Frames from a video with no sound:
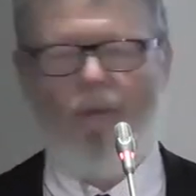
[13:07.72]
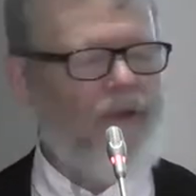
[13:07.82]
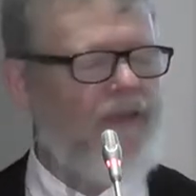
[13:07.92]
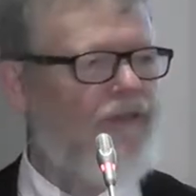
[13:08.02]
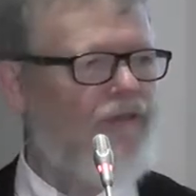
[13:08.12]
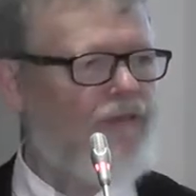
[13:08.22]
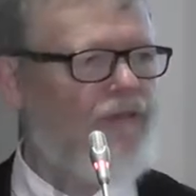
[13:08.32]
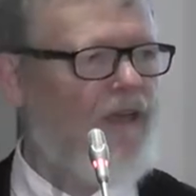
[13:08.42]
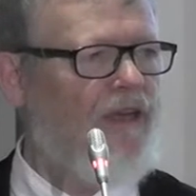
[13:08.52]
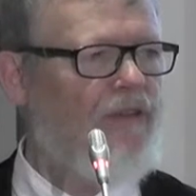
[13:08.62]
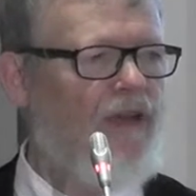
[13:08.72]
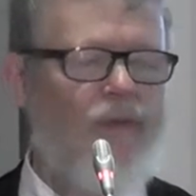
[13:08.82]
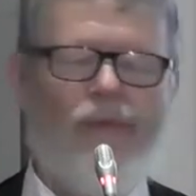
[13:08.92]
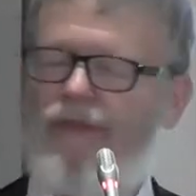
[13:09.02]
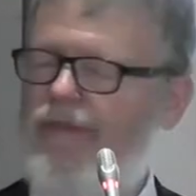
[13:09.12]
We
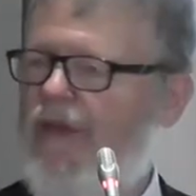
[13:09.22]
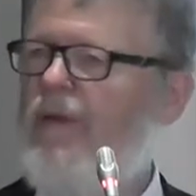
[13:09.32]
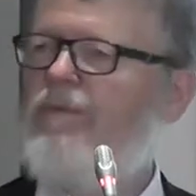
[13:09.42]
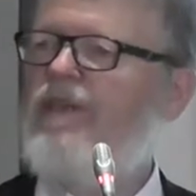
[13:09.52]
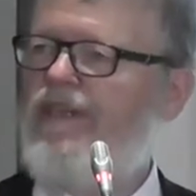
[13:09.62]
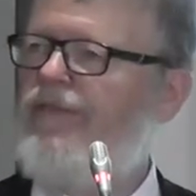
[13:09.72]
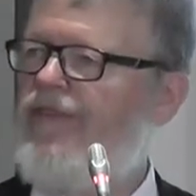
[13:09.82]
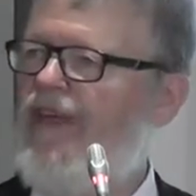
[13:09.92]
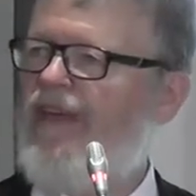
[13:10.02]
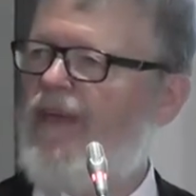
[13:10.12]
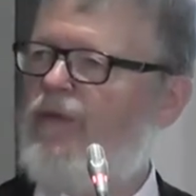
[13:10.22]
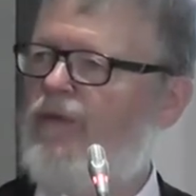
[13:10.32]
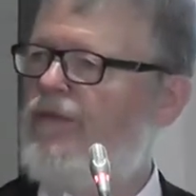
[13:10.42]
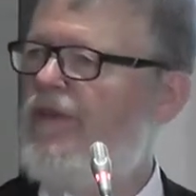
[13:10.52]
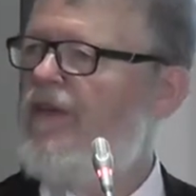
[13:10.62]
believe that they
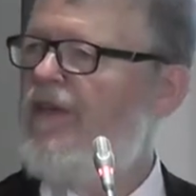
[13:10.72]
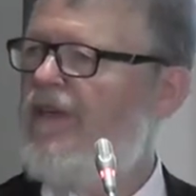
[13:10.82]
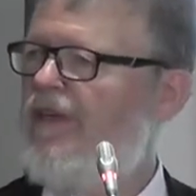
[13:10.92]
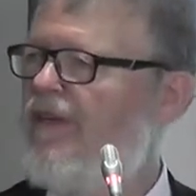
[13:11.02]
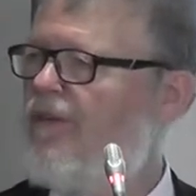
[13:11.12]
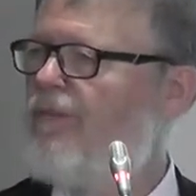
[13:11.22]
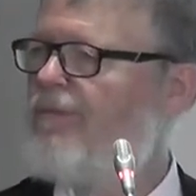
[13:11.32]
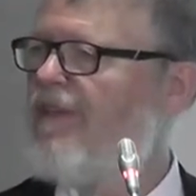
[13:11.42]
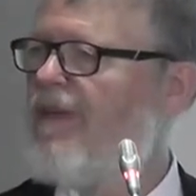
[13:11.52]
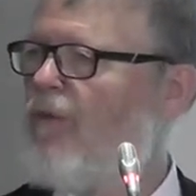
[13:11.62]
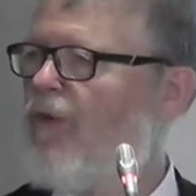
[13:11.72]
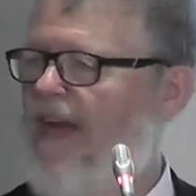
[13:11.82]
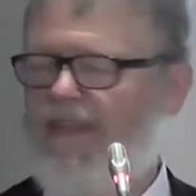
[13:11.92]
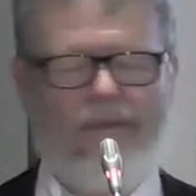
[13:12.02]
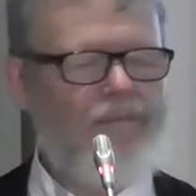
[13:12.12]
could be
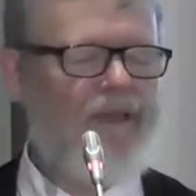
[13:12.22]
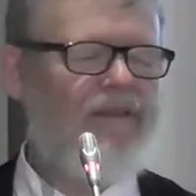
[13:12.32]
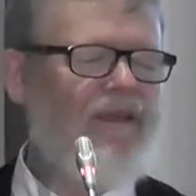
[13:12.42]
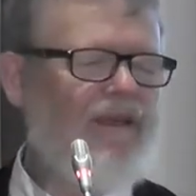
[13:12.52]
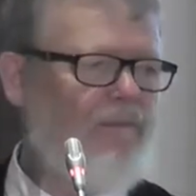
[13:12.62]
democratic, but